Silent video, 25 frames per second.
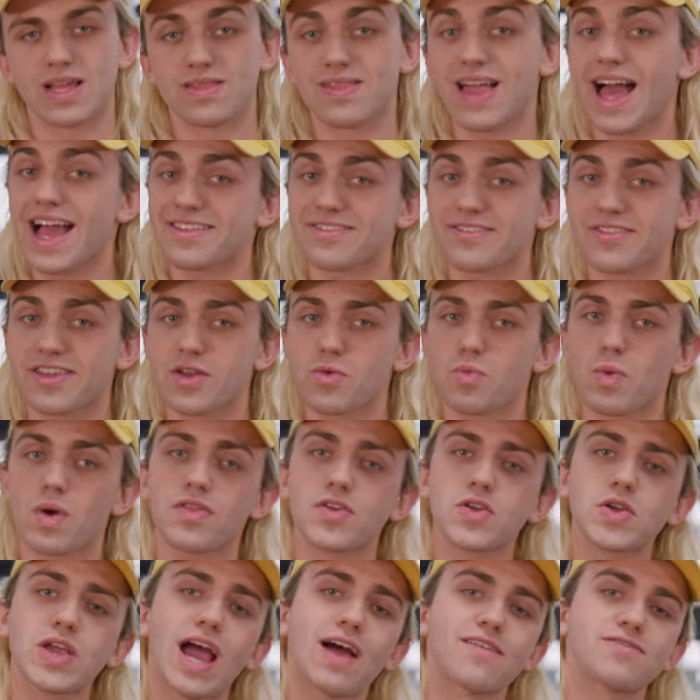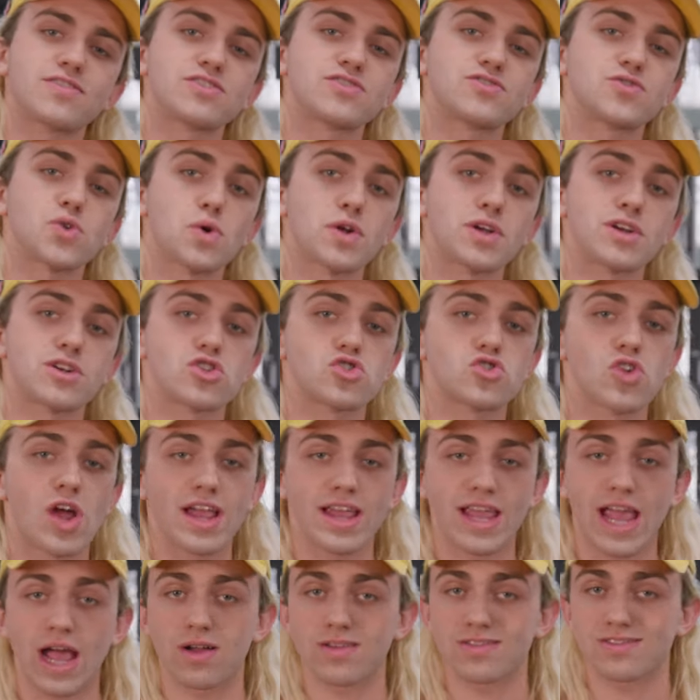Lastly, whether you have to store your
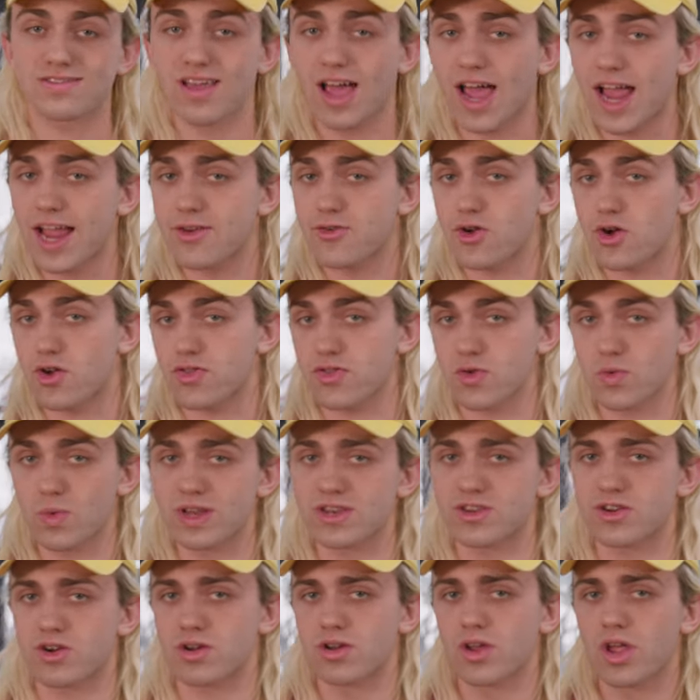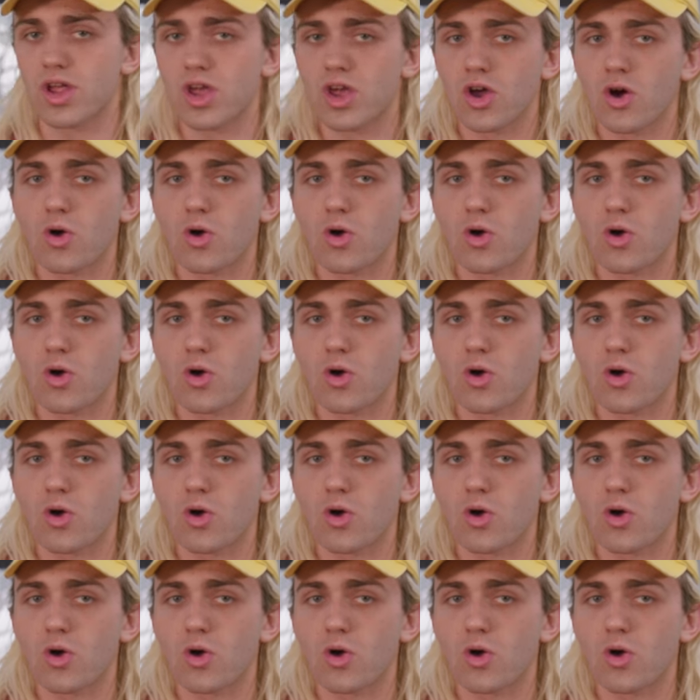trike outside during the winter,